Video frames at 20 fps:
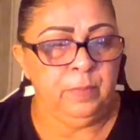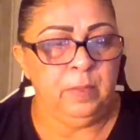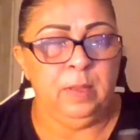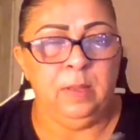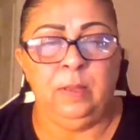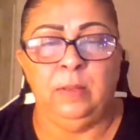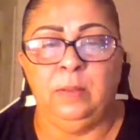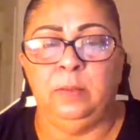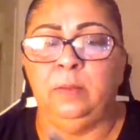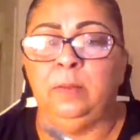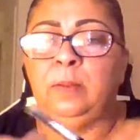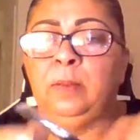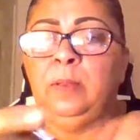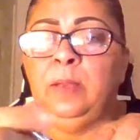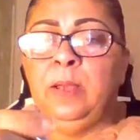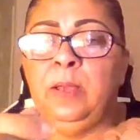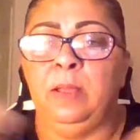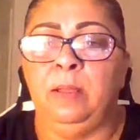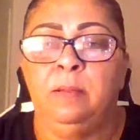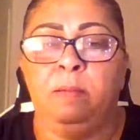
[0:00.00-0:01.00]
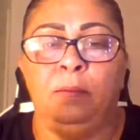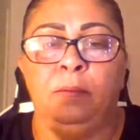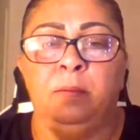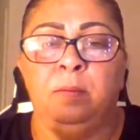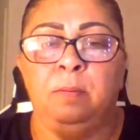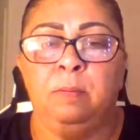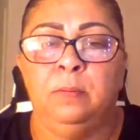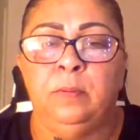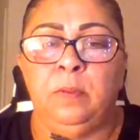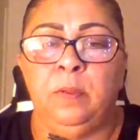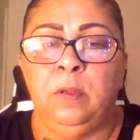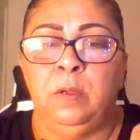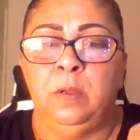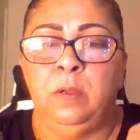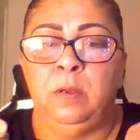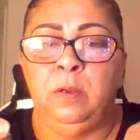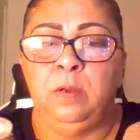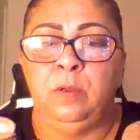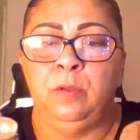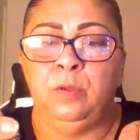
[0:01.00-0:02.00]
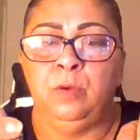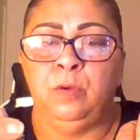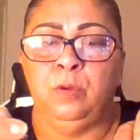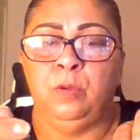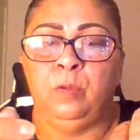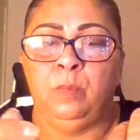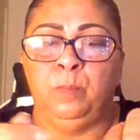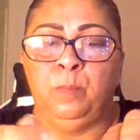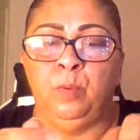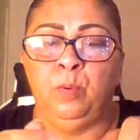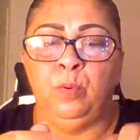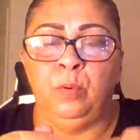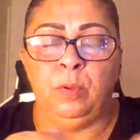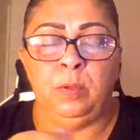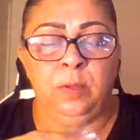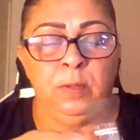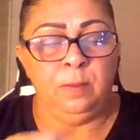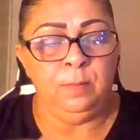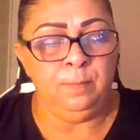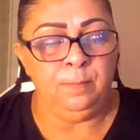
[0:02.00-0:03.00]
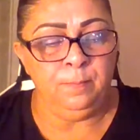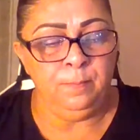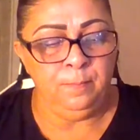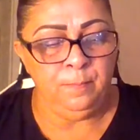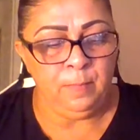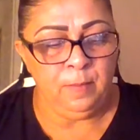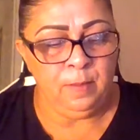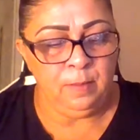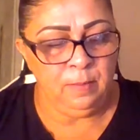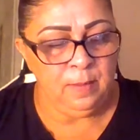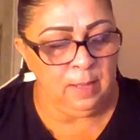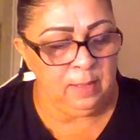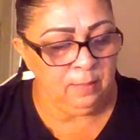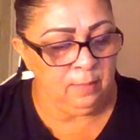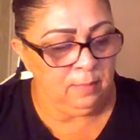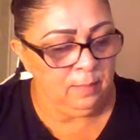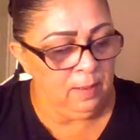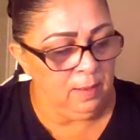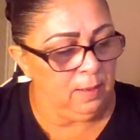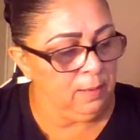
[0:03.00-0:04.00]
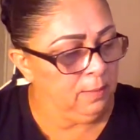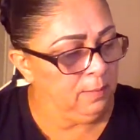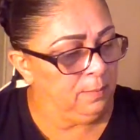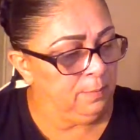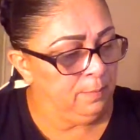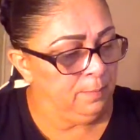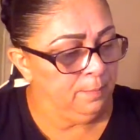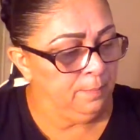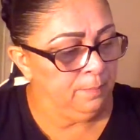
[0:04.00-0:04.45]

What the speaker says: and it has your spoolie on that side.